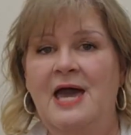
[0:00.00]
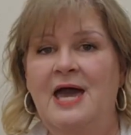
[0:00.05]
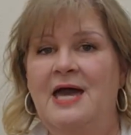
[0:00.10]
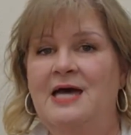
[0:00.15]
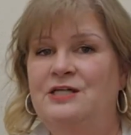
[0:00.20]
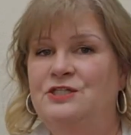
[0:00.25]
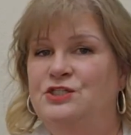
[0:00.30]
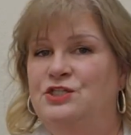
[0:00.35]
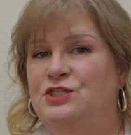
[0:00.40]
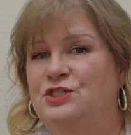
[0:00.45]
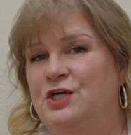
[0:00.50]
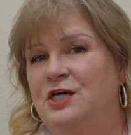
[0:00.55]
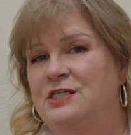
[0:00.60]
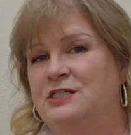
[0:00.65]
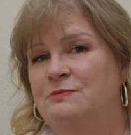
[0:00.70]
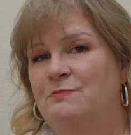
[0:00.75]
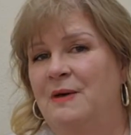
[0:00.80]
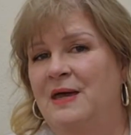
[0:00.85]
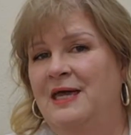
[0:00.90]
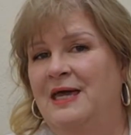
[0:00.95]
and
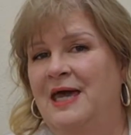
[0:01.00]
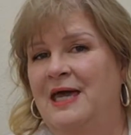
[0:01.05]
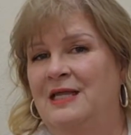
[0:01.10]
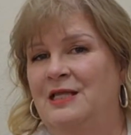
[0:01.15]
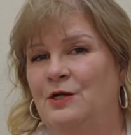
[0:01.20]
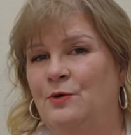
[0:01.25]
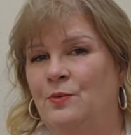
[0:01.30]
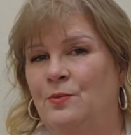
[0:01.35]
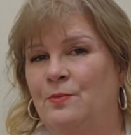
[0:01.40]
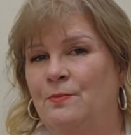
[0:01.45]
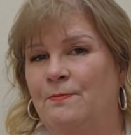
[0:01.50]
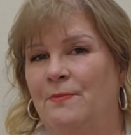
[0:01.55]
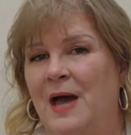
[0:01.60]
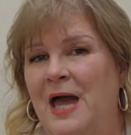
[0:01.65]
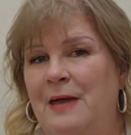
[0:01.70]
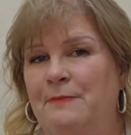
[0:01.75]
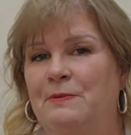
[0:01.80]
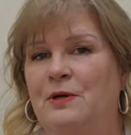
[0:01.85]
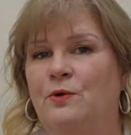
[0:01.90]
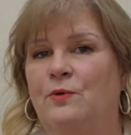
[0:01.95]
suggest making the
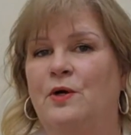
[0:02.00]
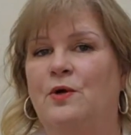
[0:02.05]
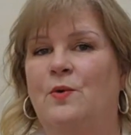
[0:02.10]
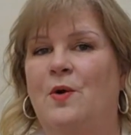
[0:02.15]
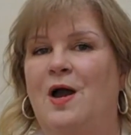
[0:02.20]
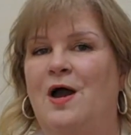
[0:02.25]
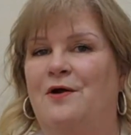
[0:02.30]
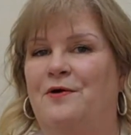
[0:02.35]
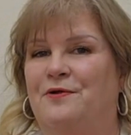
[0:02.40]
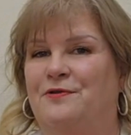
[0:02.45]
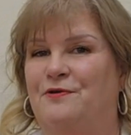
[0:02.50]
payment required